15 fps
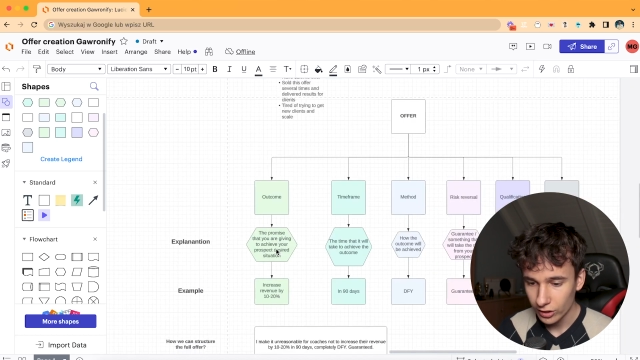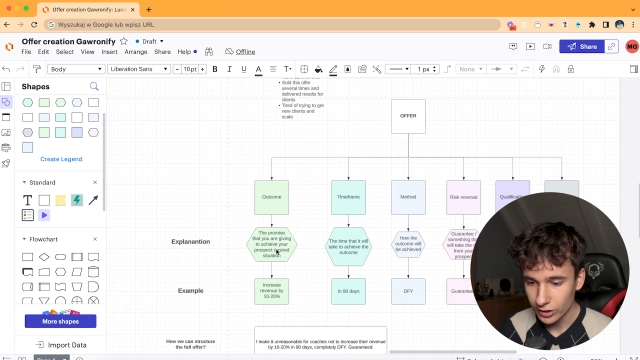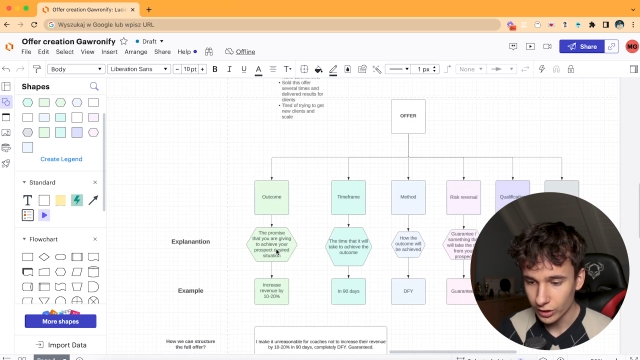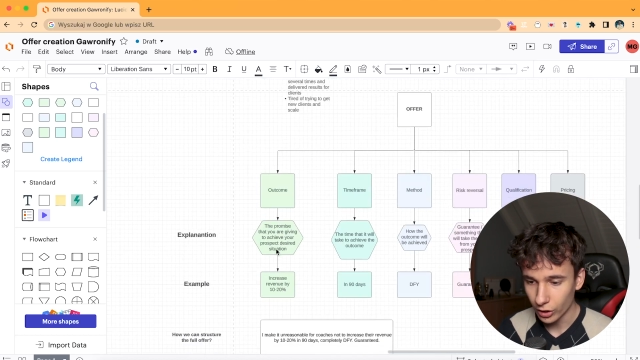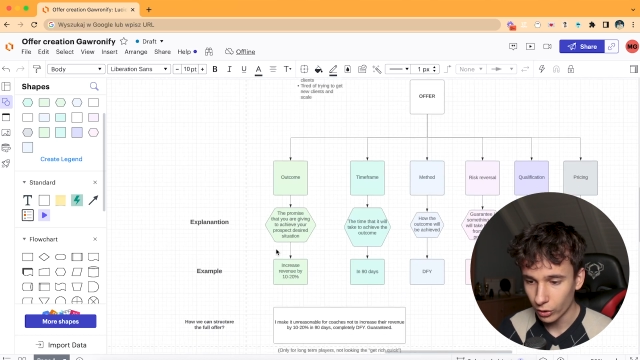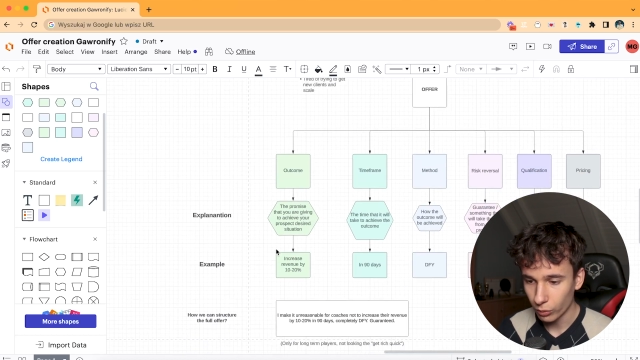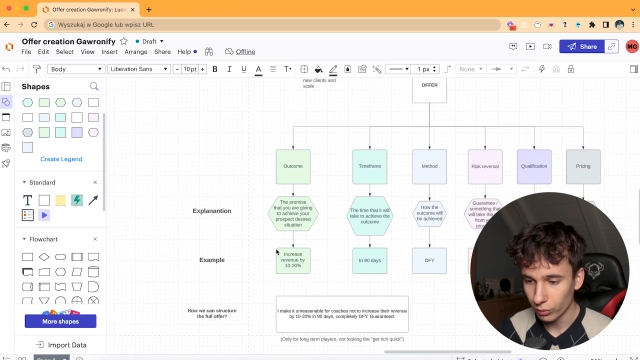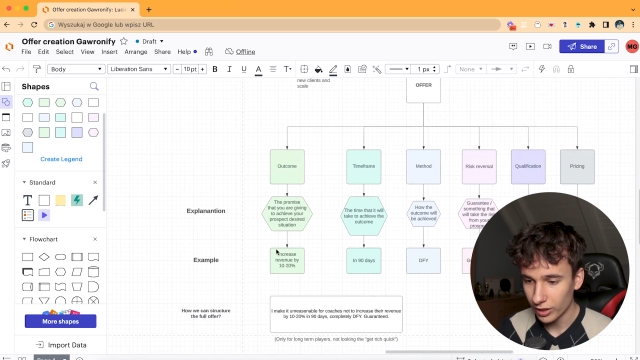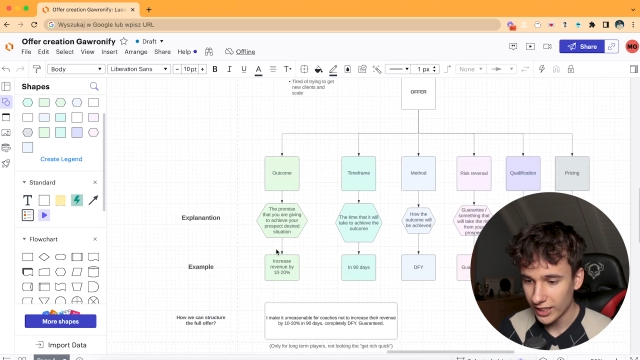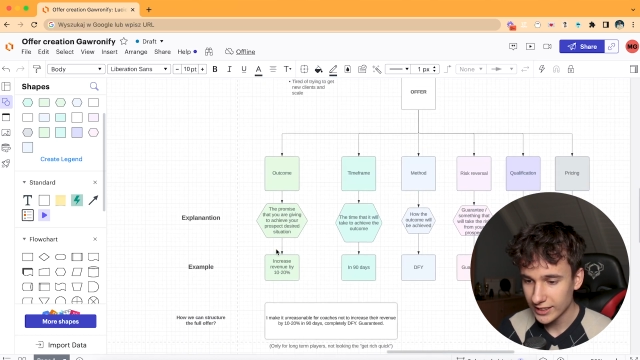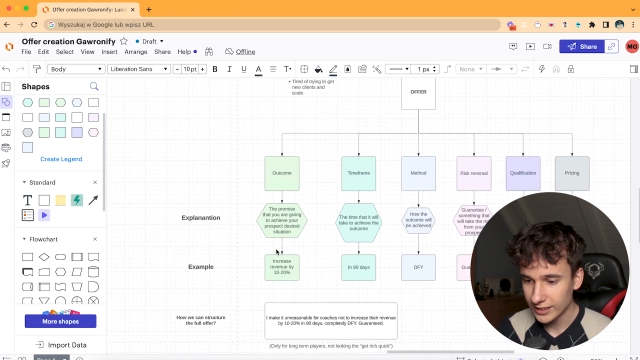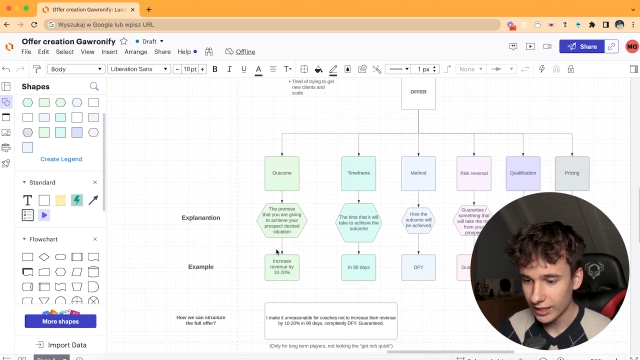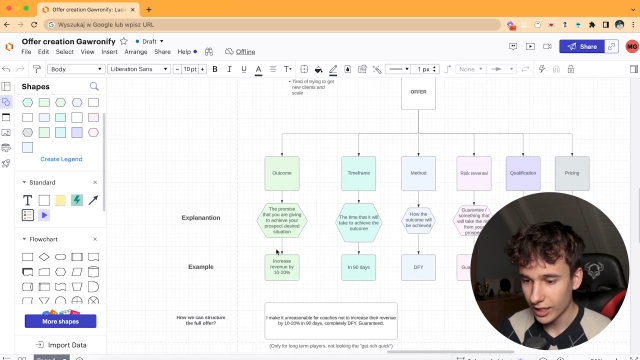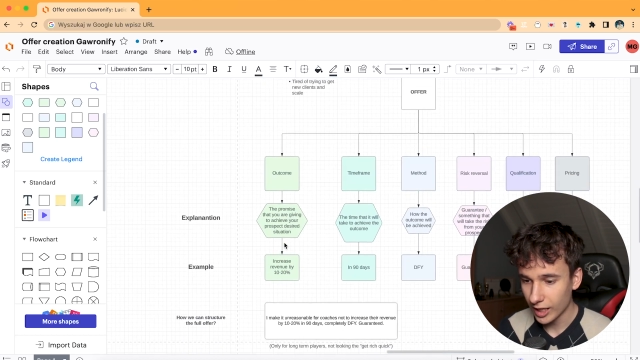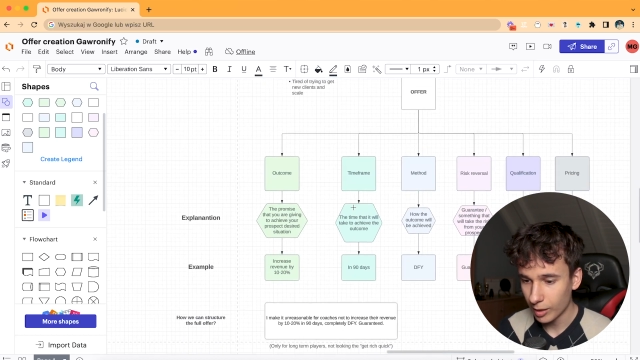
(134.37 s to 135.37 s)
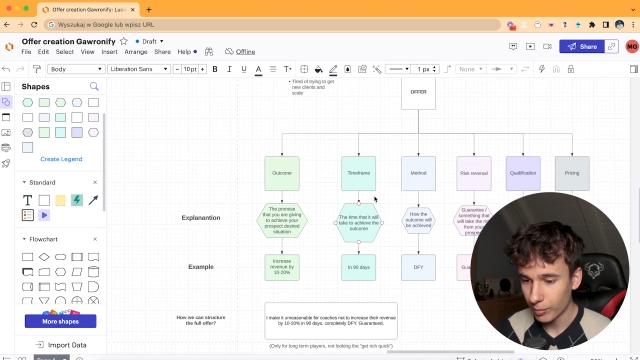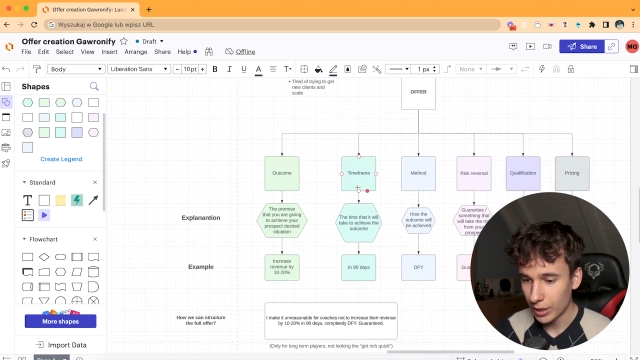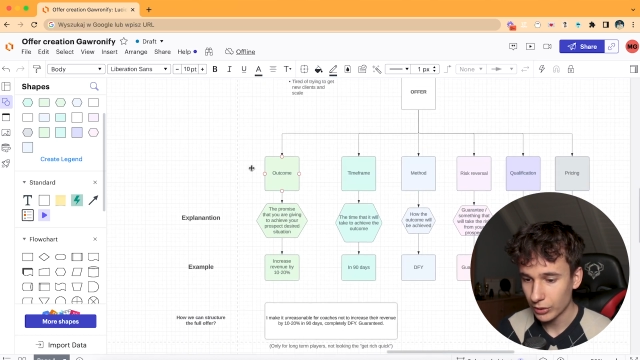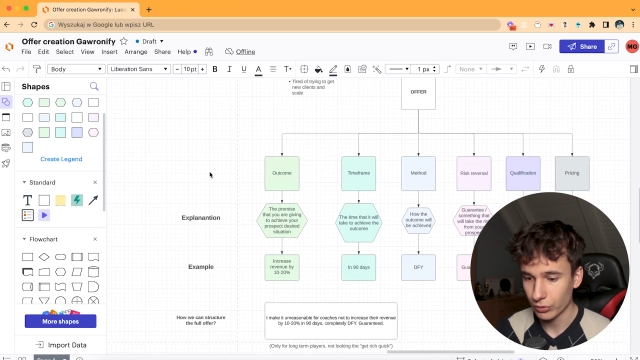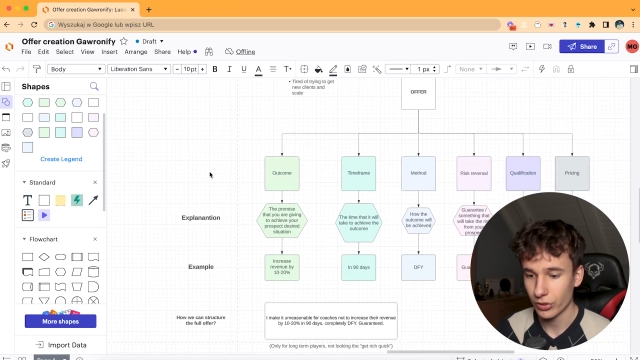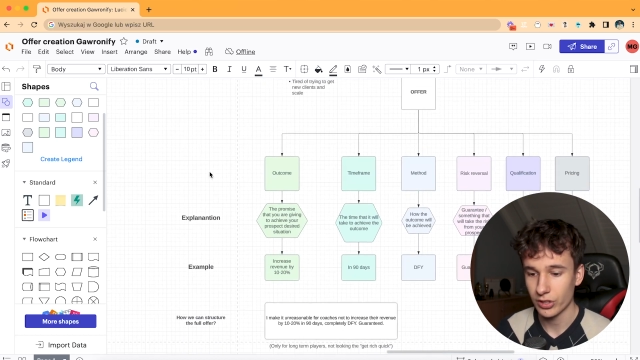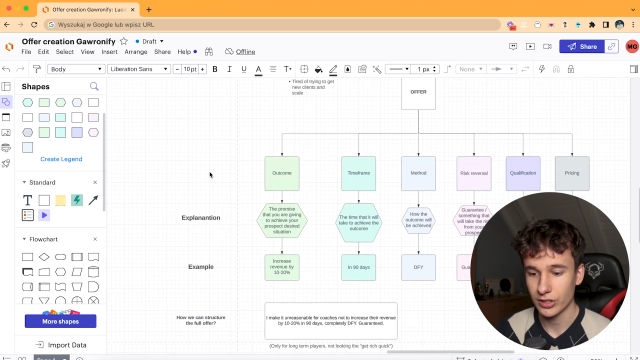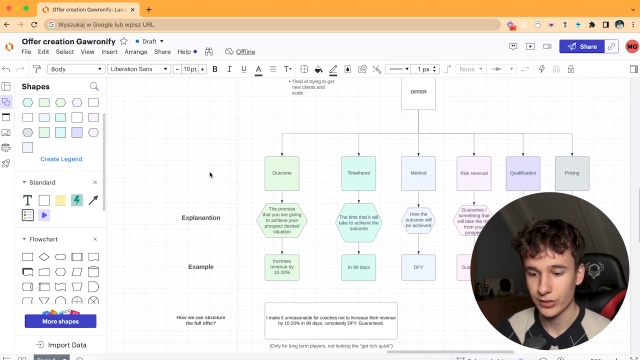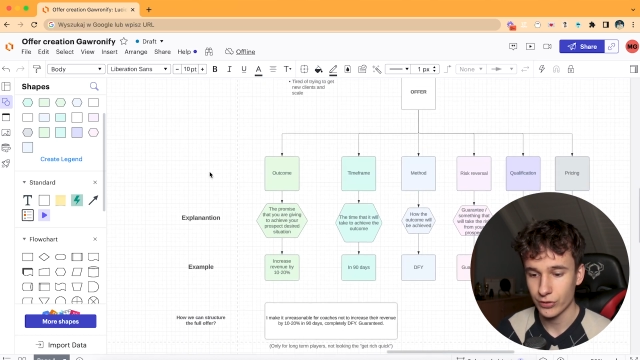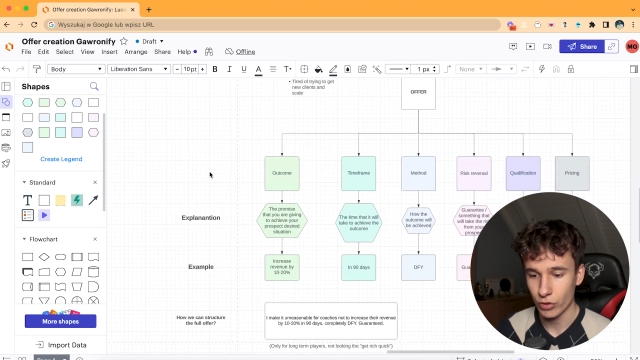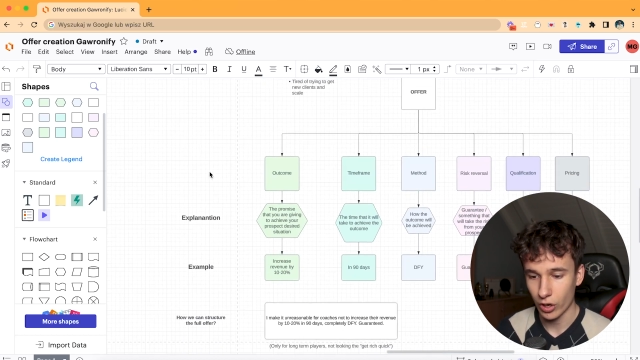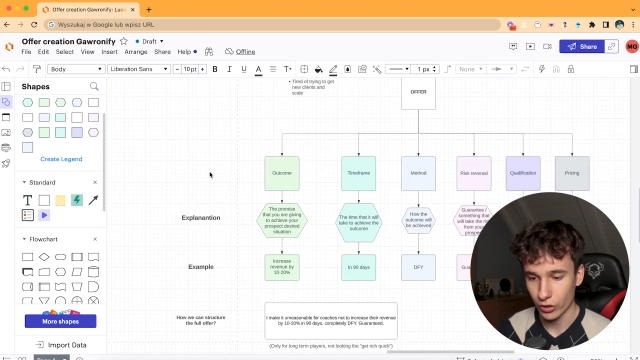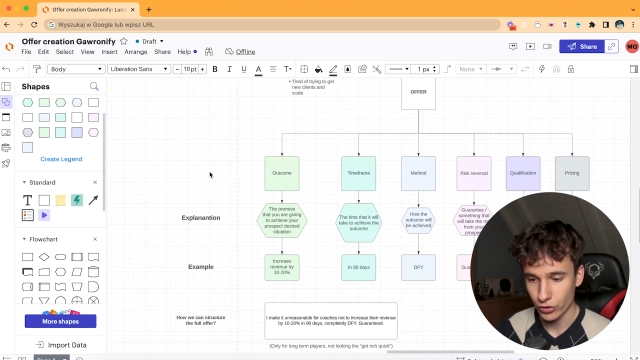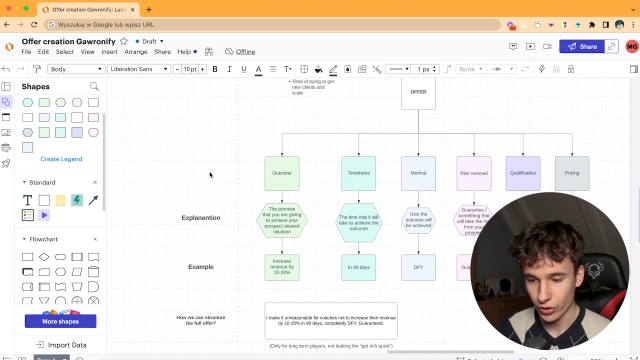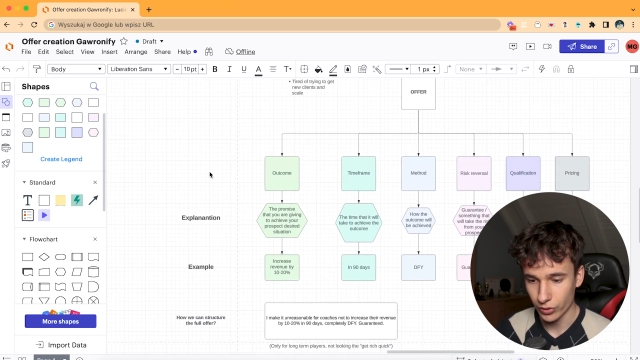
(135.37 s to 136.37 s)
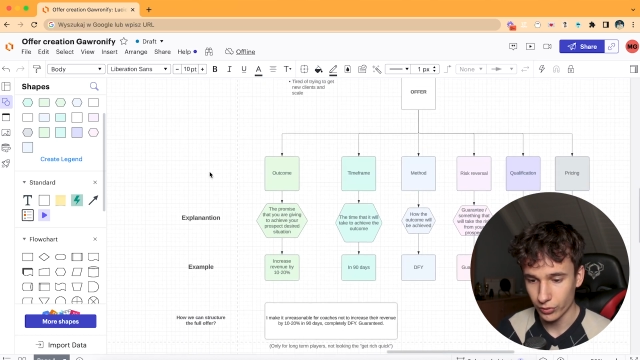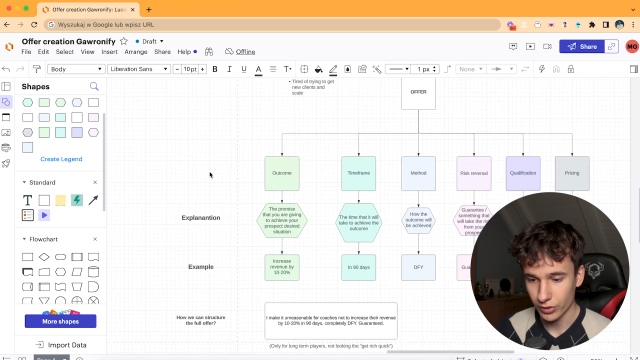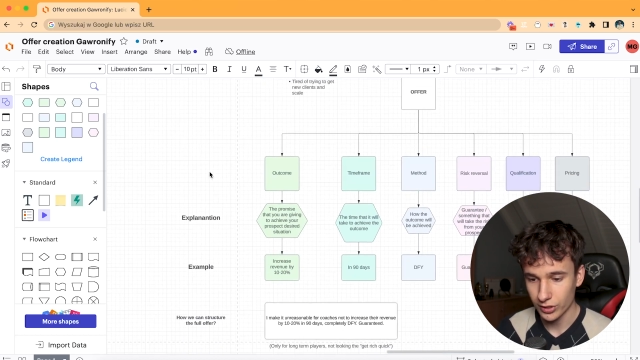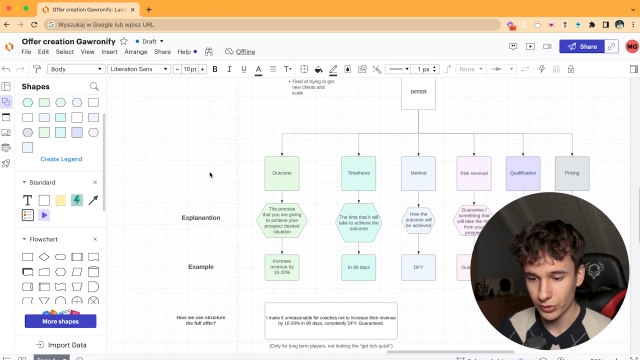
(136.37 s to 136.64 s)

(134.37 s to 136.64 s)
So let's talk about the structure.